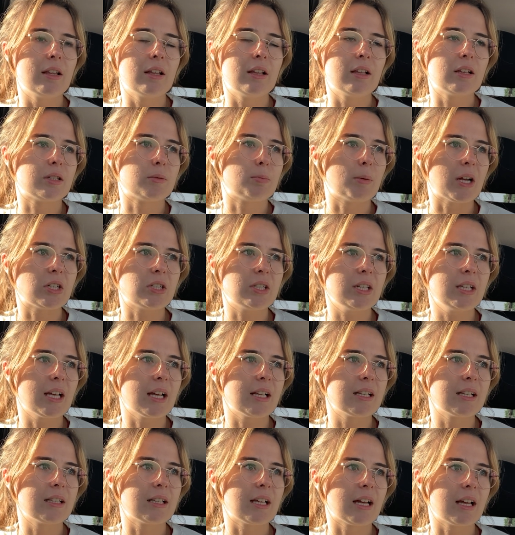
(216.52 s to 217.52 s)
especially
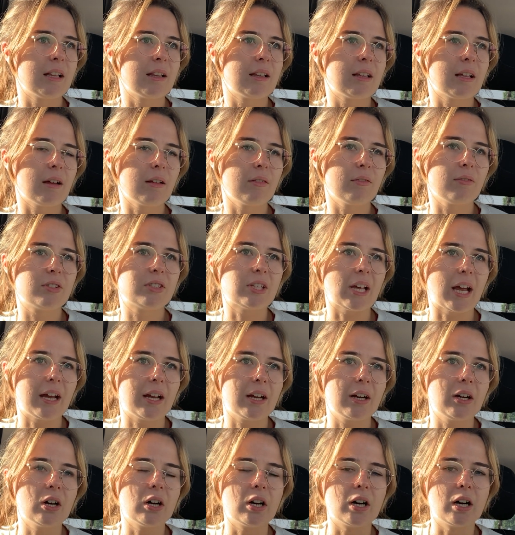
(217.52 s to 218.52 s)
that
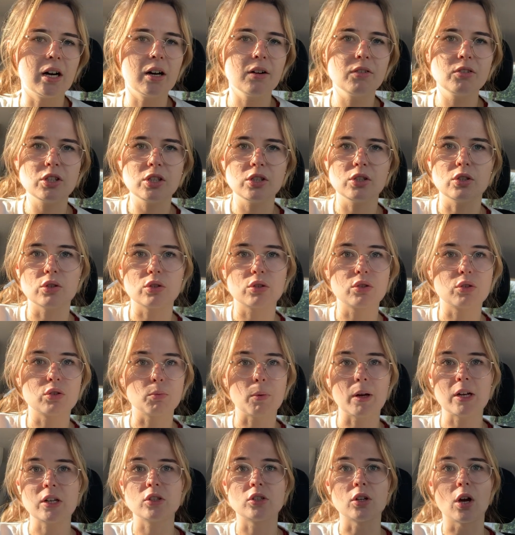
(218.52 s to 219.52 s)
second half, she just
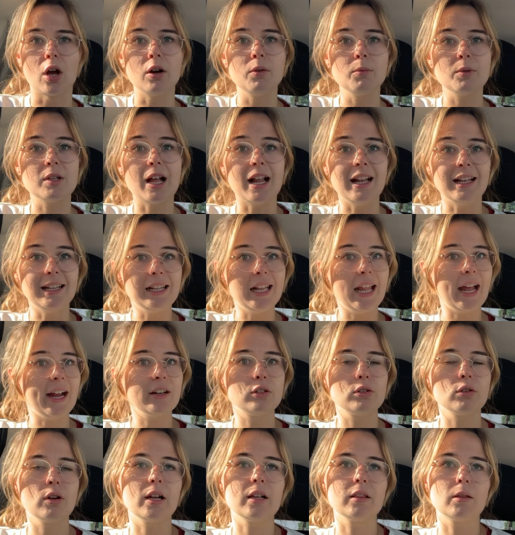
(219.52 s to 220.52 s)
switched on,
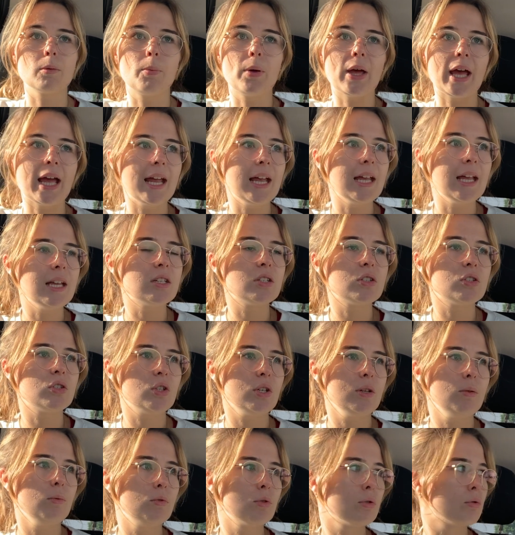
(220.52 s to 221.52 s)
electric, the pace.
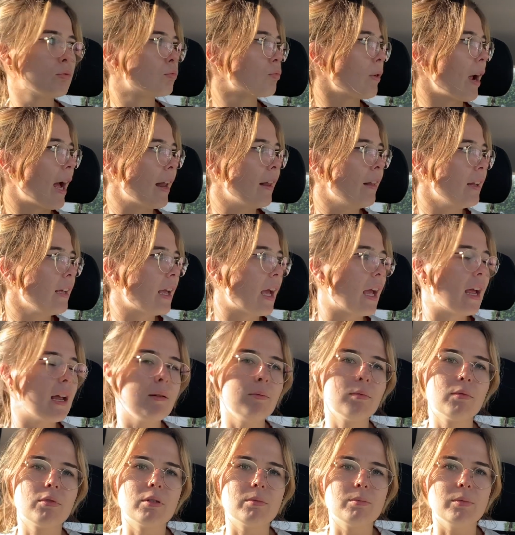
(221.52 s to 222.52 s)
She just ran the
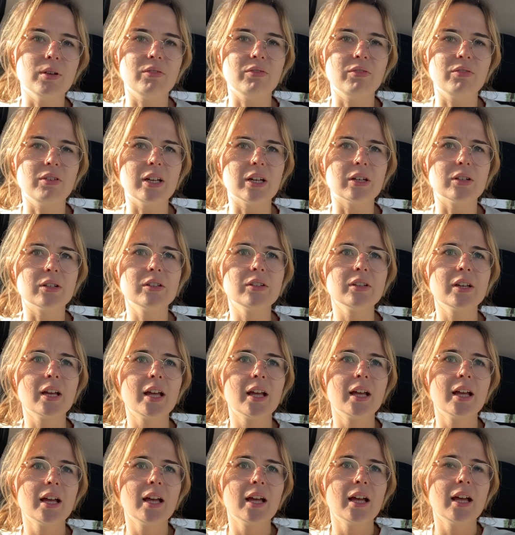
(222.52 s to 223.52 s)
game from midfield,
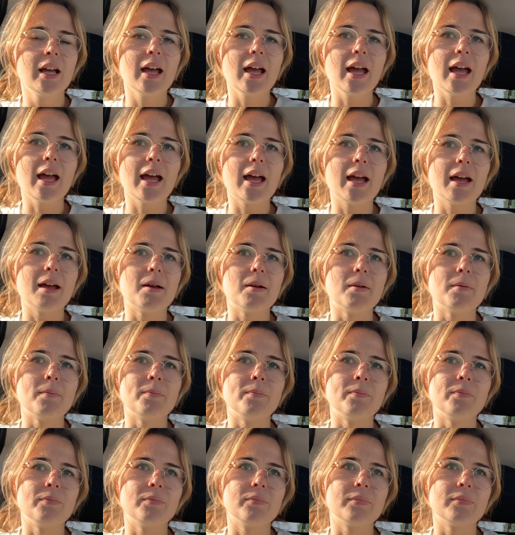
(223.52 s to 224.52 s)

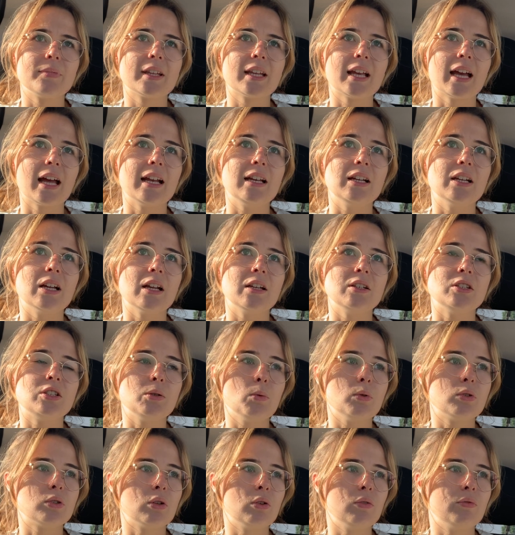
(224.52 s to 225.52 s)
and she
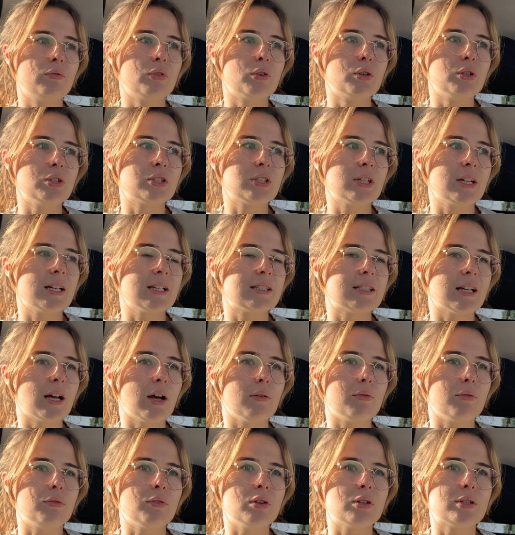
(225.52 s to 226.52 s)
was unfortunate
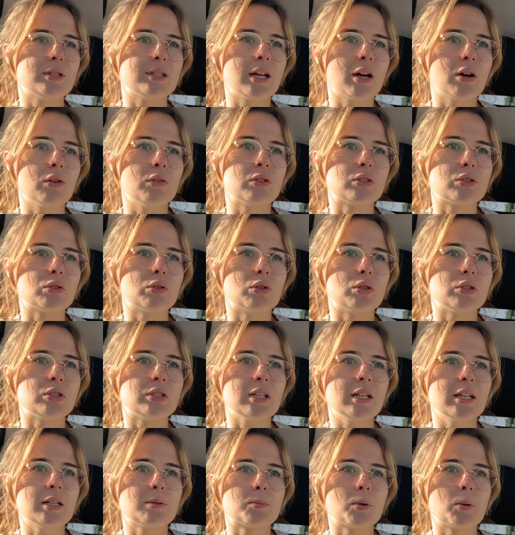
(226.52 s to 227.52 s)
herself not to get on the score
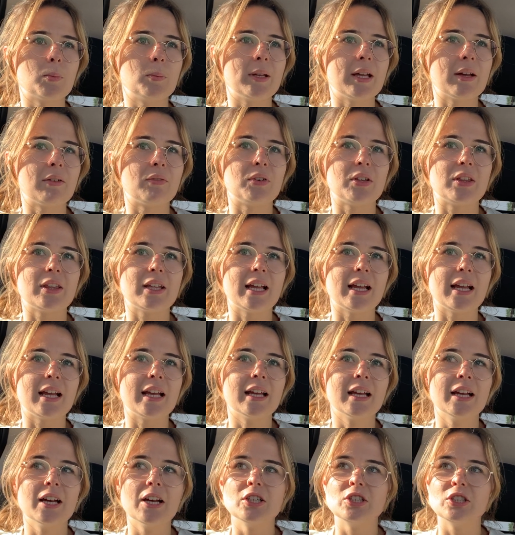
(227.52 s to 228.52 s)
sheet. It's probably everything,
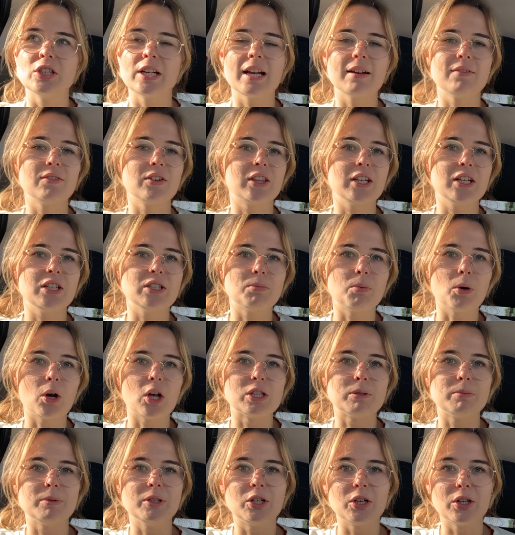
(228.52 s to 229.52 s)
she did everything she
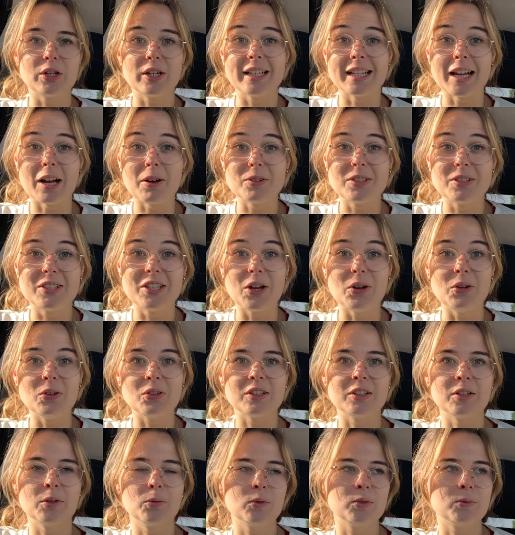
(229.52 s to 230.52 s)
possibly could, and that was the only
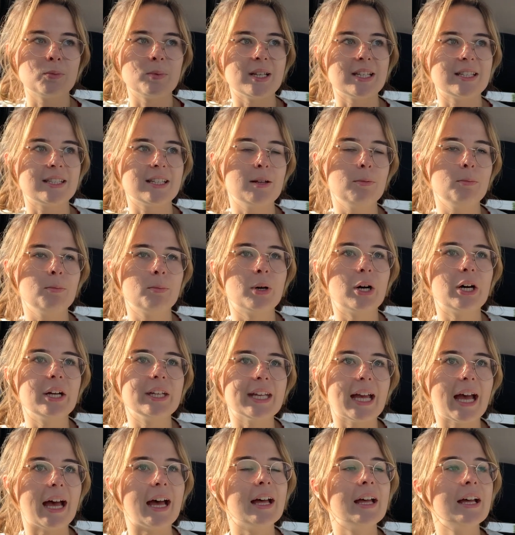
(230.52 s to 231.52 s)
thing that was missing. But
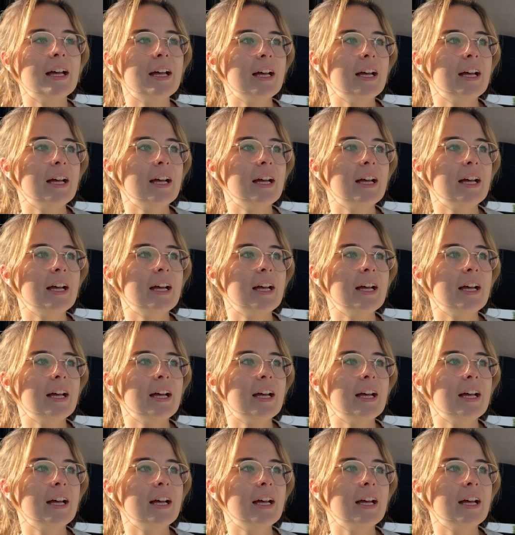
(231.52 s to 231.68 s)
yeah,